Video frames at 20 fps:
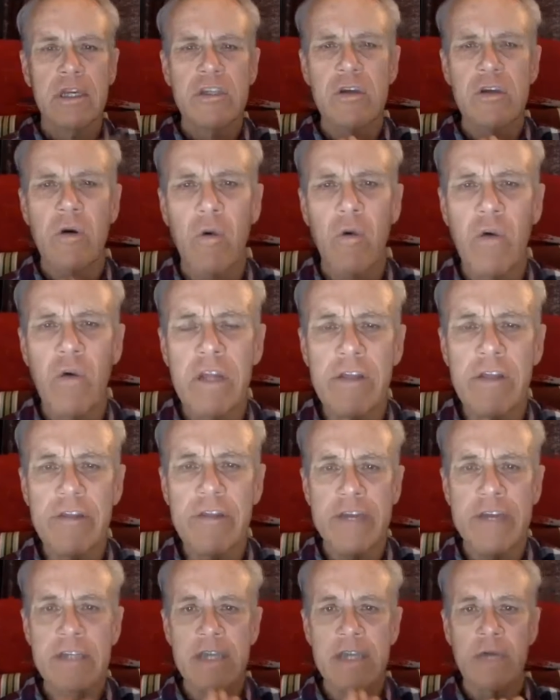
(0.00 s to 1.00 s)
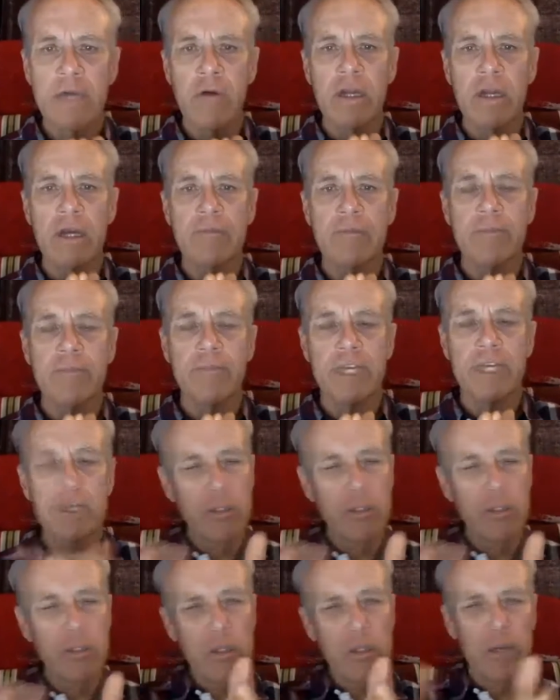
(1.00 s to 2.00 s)
So one of the things I want to,
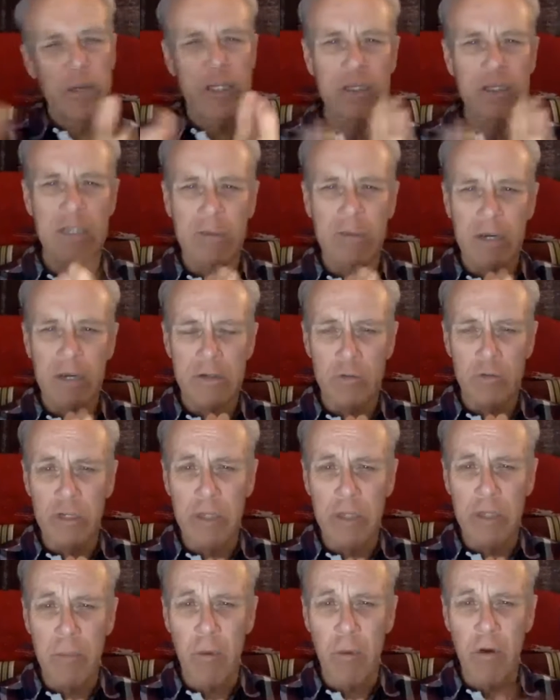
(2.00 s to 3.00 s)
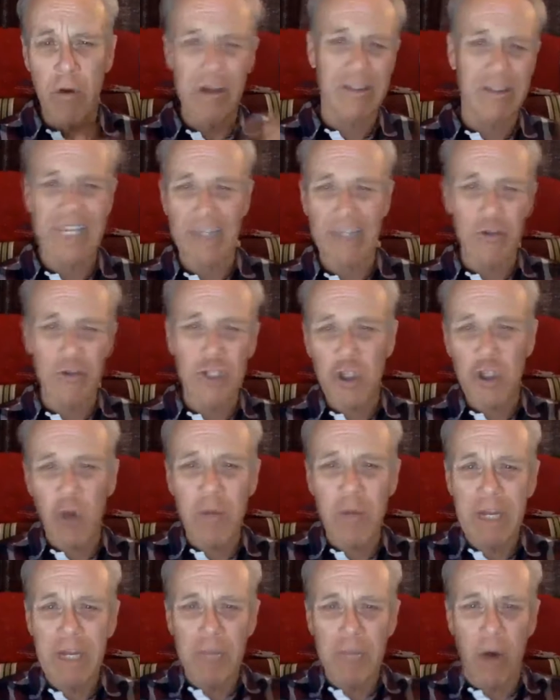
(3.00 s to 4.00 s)
because you just mentioned something that's really important, it's like there's so
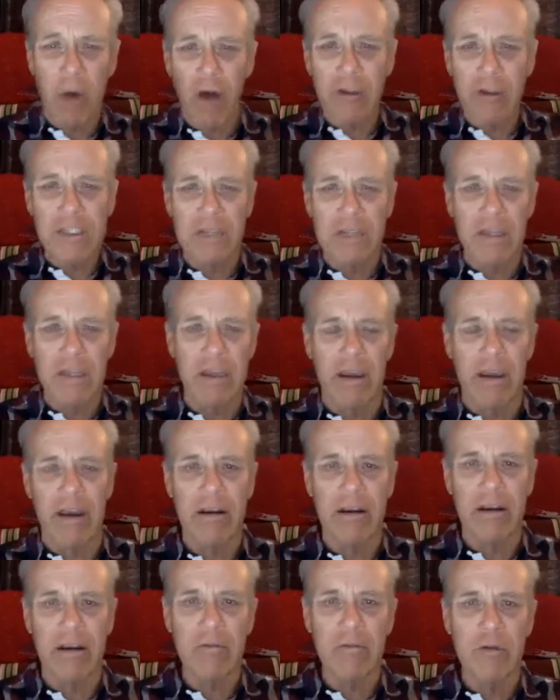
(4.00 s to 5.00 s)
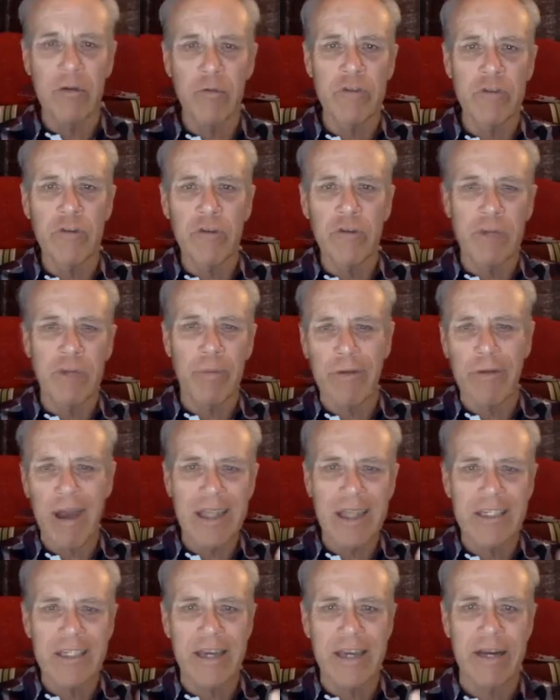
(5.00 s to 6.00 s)
many balls in the air when we're doing a
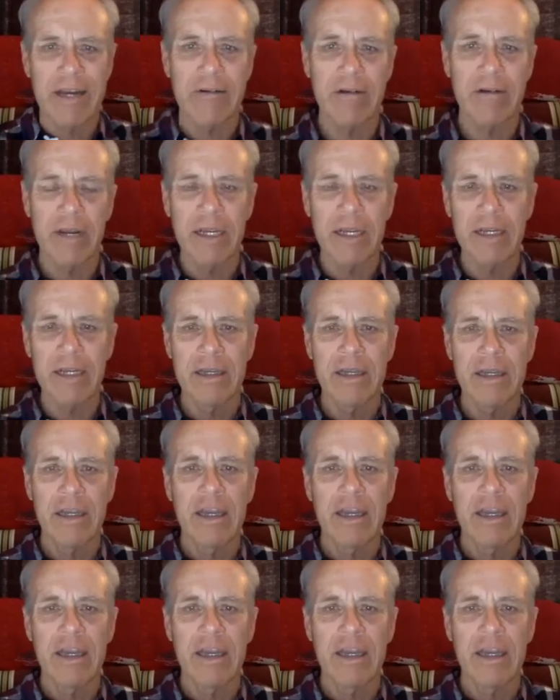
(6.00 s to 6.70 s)
project, right?